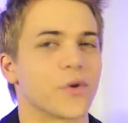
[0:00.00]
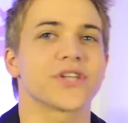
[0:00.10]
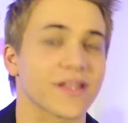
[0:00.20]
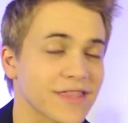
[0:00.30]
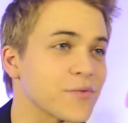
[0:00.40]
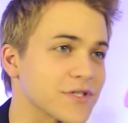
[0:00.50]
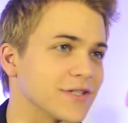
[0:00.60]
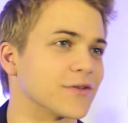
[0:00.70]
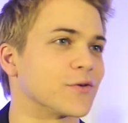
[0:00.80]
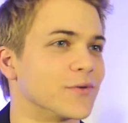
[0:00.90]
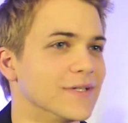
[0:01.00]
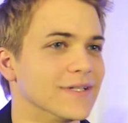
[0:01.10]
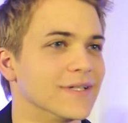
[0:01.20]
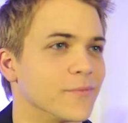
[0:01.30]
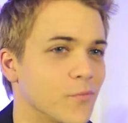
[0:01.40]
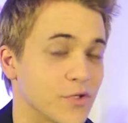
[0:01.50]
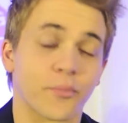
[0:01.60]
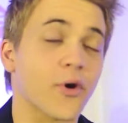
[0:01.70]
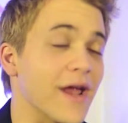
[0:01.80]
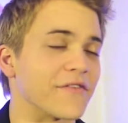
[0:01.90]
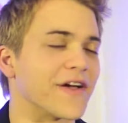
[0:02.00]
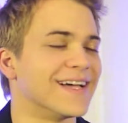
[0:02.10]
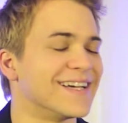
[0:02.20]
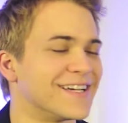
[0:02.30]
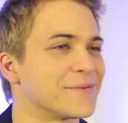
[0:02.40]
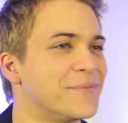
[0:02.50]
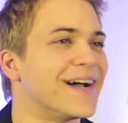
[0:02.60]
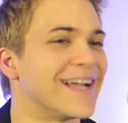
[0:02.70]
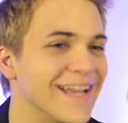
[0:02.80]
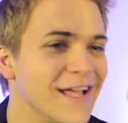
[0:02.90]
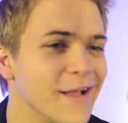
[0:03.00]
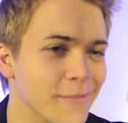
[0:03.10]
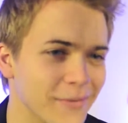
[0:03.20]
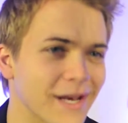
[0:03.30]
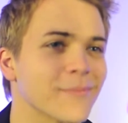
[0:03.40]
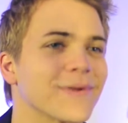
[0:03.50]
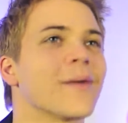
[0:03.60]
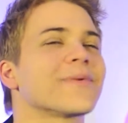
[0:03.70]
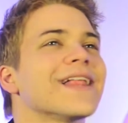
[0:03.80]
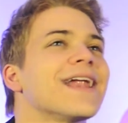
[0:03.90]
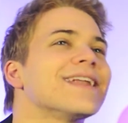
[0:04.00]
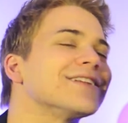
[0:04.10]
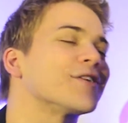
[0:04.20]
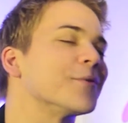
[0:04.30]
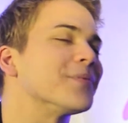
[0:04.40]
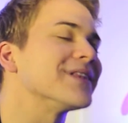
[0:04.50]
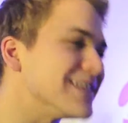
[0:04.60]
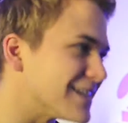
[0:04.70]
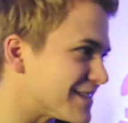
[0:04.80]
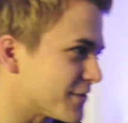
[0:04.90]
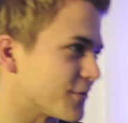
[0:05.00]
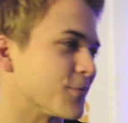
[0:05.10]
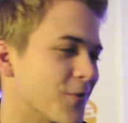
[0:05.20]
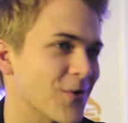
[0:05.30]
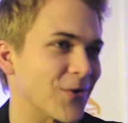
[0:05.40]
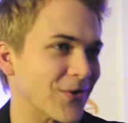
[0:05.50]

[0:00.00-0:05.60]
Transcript: Which I think was a little... was brave, but I'm glad I didn't completely steer him wrong.